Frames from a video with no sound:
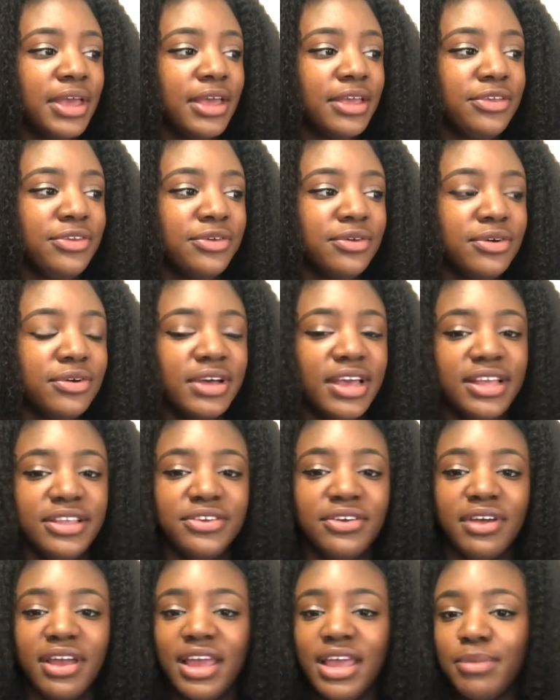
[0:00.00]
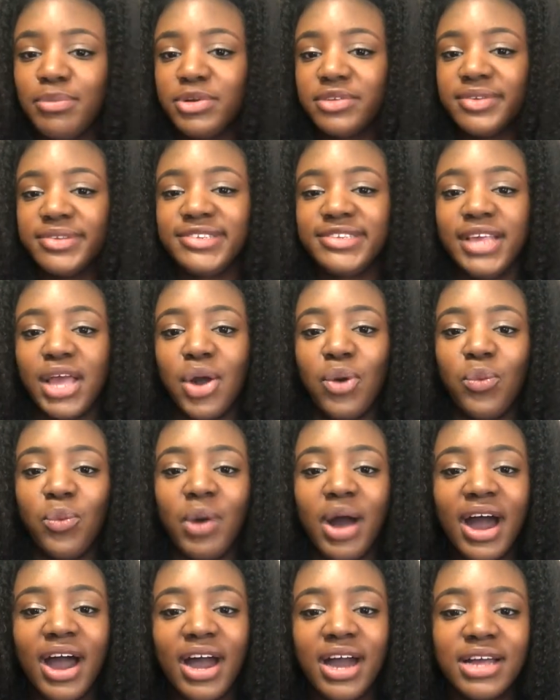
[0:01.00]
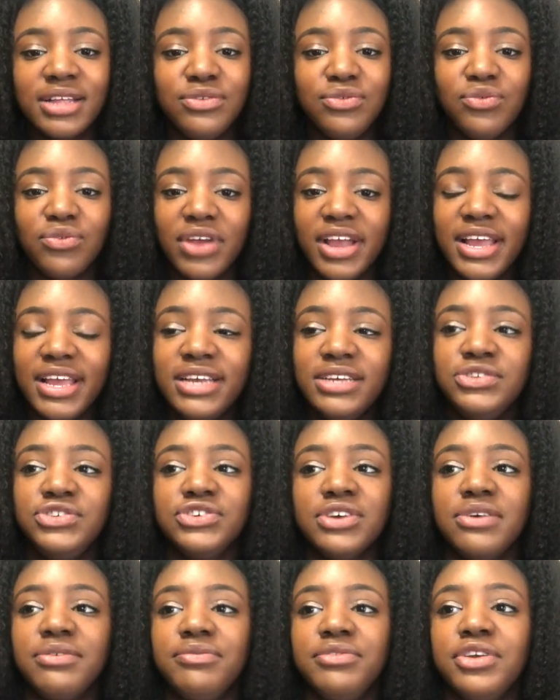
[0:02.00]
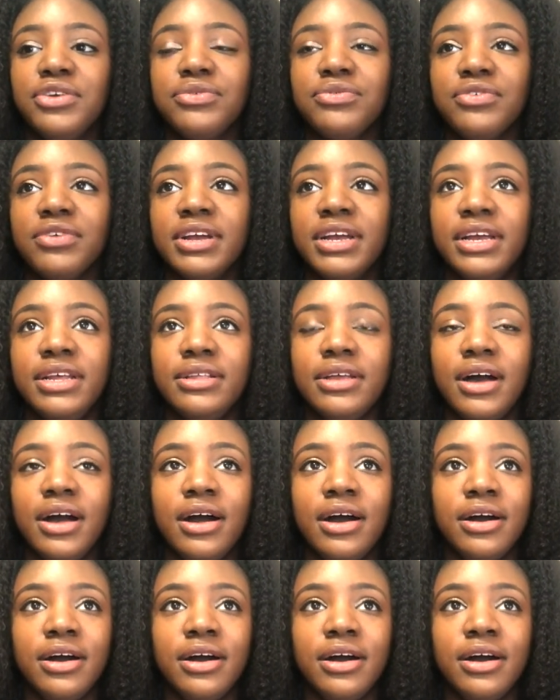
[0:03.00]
you're able to see a wide range of different